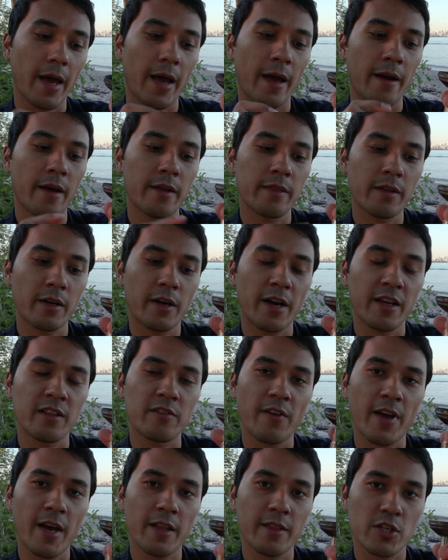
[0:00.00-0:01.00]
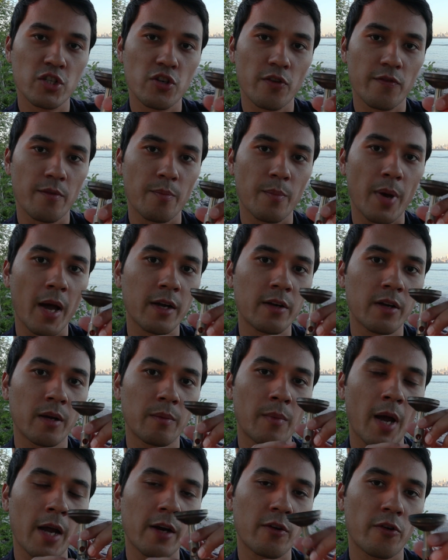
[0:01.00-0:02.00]
Another advantage of the
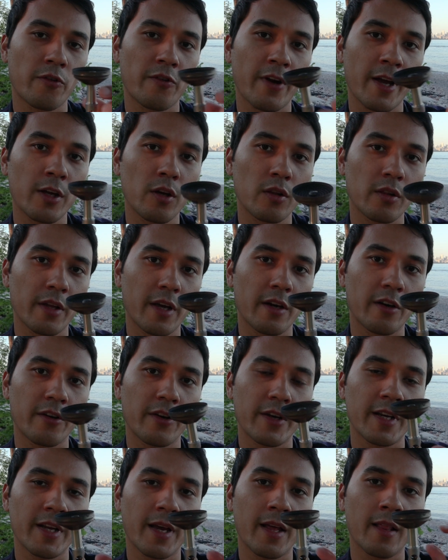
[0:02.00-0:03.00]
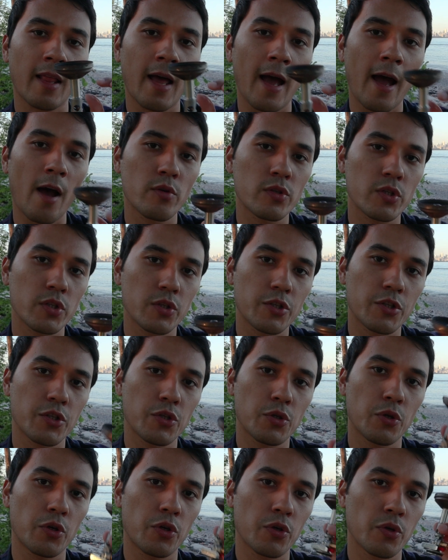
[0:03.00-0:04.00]
micro regulator, it allows you
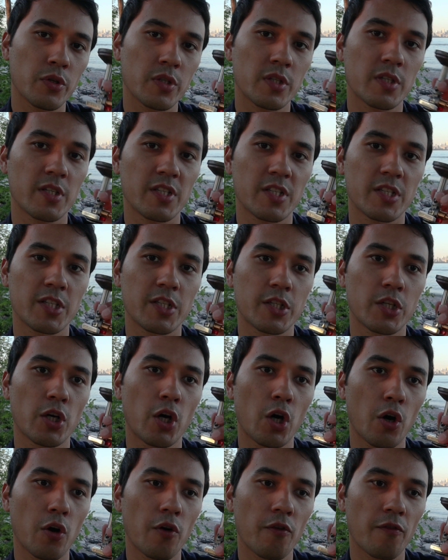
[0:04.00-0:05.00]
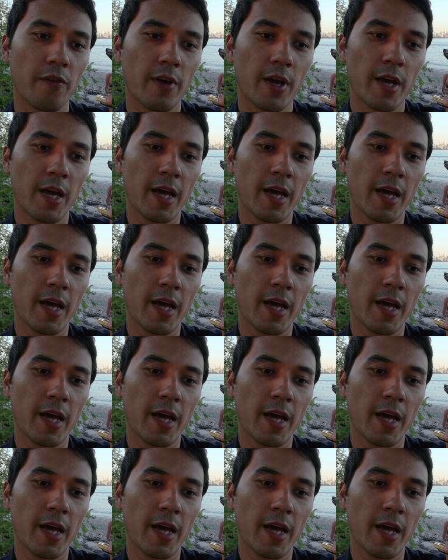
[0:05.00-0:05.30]
to use this stove